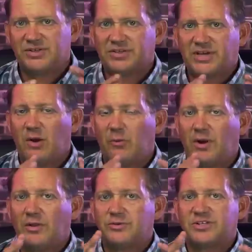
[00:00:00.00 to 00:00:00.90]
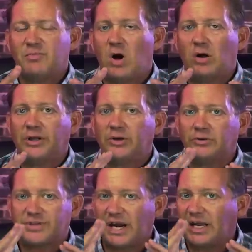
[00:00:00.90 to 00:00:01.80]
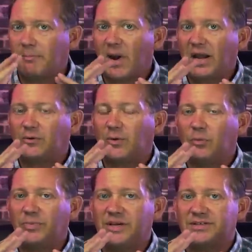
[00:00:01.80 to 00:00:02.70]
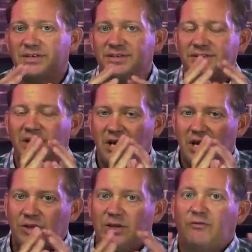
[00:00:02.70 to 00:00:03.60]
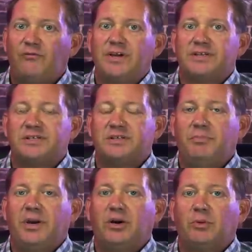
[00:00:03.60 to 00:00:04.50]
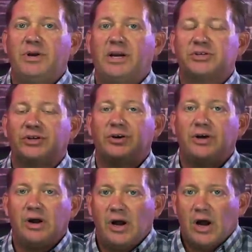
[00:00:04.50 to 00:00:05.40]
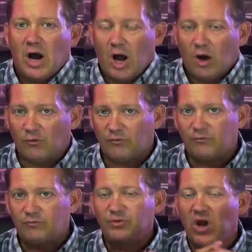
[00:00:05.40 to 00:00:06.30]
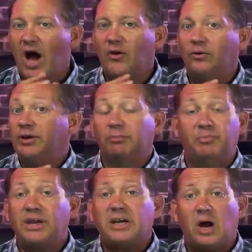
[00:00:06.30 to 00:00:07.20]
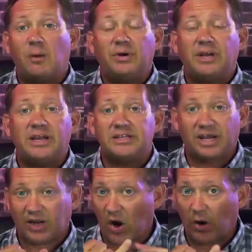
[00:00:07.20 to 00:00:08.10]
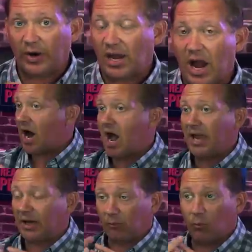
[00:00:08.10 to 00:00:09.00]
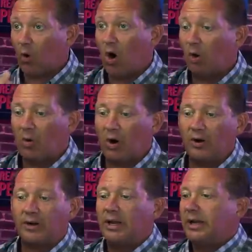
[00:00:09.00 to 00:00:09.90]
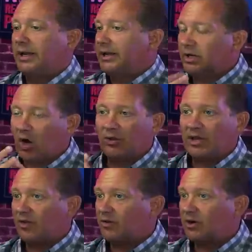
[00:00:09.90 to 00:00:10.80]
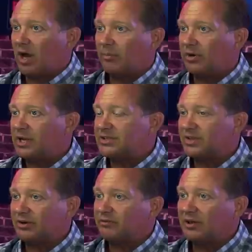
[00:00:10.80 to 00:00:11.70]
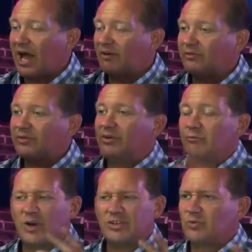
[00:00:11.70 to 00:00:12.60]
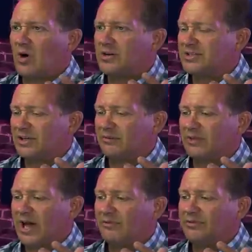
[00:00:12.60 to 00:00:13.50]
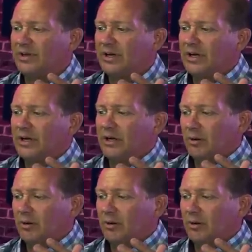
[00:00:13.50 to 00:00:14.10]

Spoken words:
So this is kind of one of those small little tiny micro pieces that fits the bigger picture of not only big companies like REI and Walmart and all the other companies that have left, restaurants that have left,